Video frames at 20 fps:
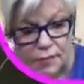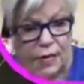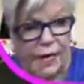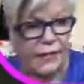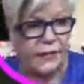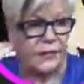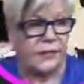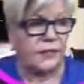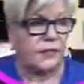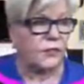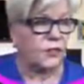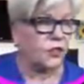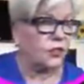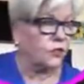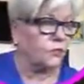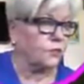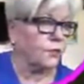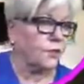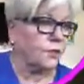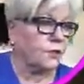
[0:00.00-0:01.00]
I teach
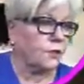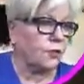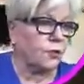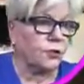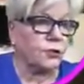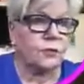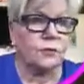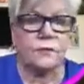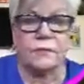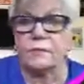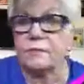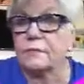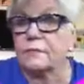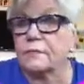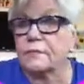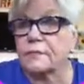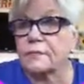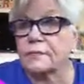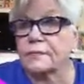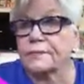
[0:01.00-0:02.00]
fun art,
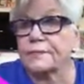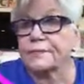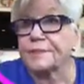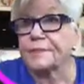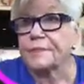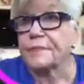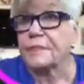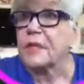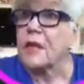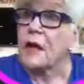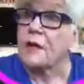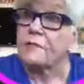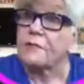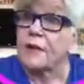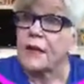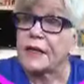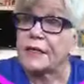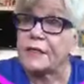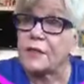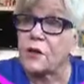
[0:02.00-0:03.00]
not
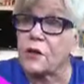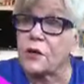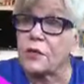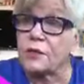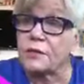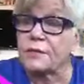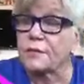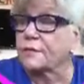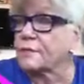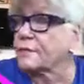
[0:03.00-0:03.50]
fine art.